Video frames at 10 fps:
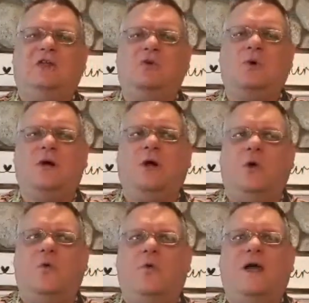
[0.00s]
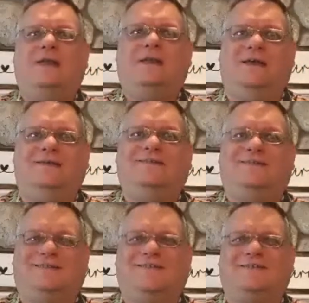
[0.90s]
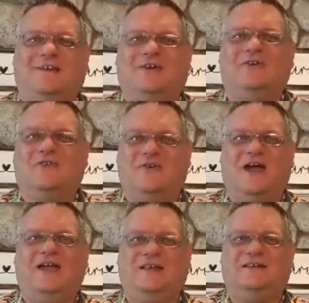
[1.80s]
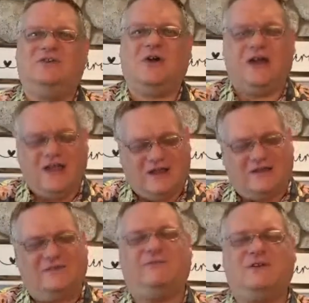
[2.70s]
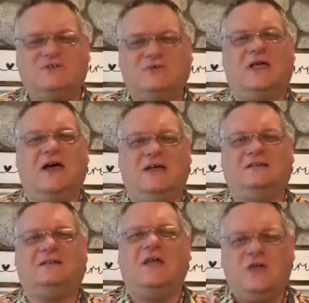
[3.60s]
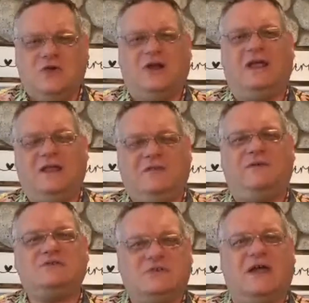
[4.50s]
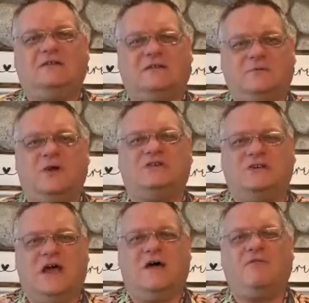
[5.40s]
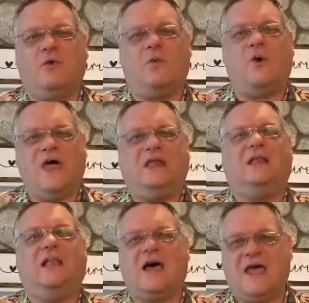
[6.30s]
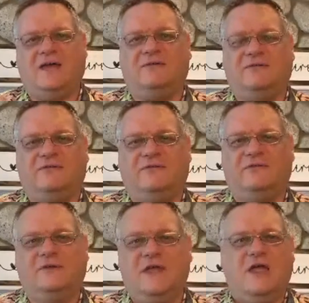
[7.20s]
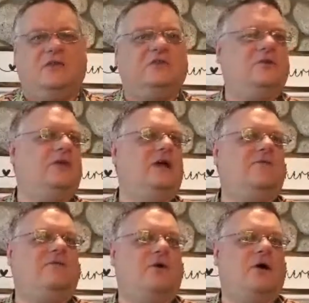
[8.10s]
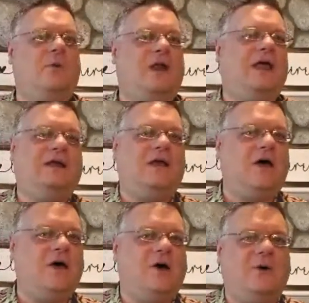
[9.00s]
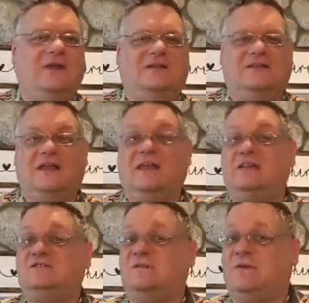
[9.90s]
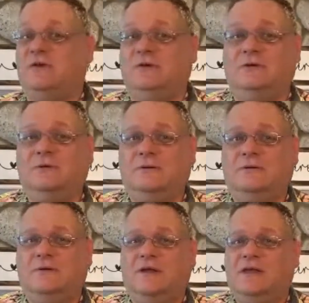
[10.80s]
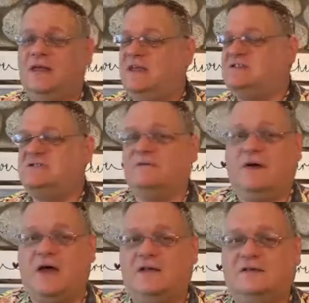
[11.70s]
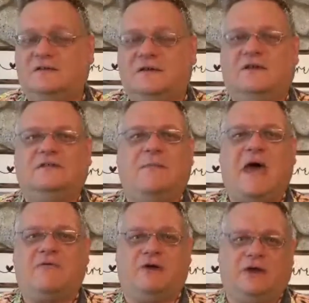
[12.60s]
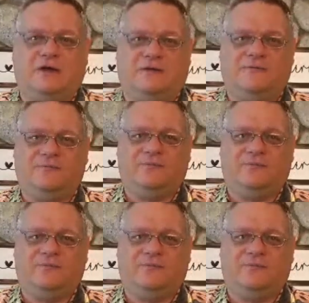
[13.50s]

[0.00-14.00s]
in your oneness, right? You are individualized. You're an individualized expression of the one life. So therefore, what I know is that each of you, each of us is a maverick.